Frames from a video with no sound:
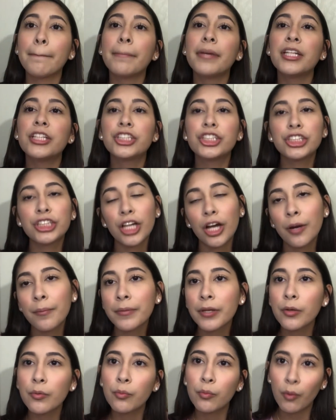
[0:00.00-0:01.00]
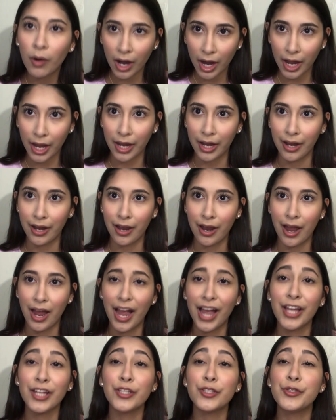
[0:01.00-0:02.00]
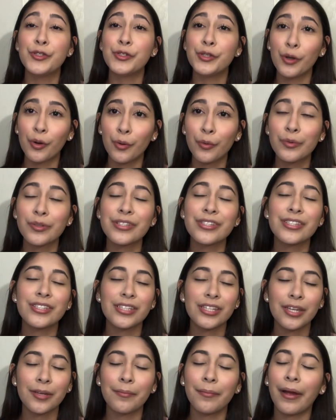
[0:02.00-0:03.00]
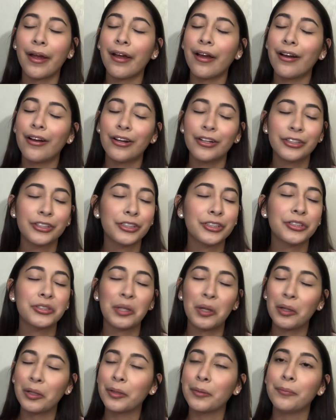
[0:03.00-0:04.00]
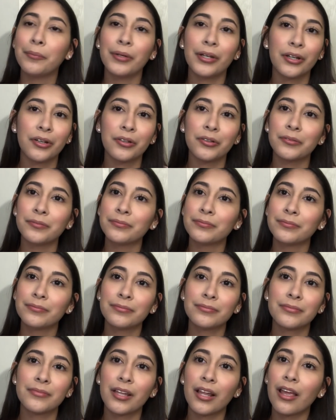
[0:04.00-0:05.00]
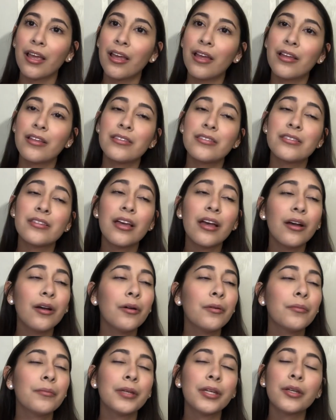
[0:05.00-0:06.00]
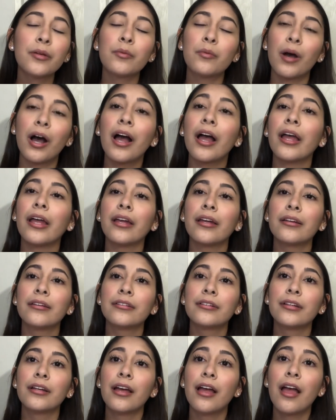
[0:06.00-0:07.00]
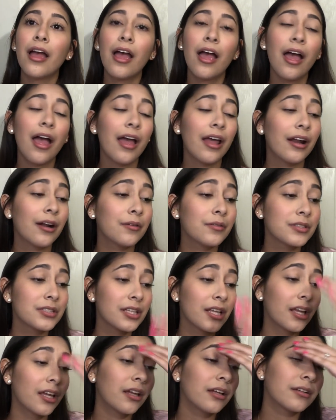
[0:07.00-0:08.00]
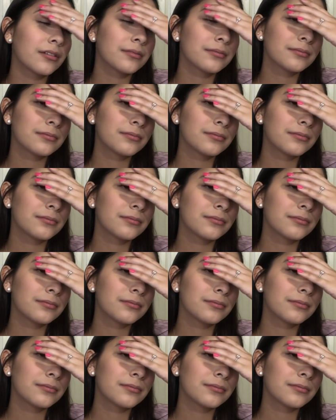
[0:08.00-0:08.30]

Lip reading: Bitch, tell me why I don't see my $100 bill. Tell me why. And I was like,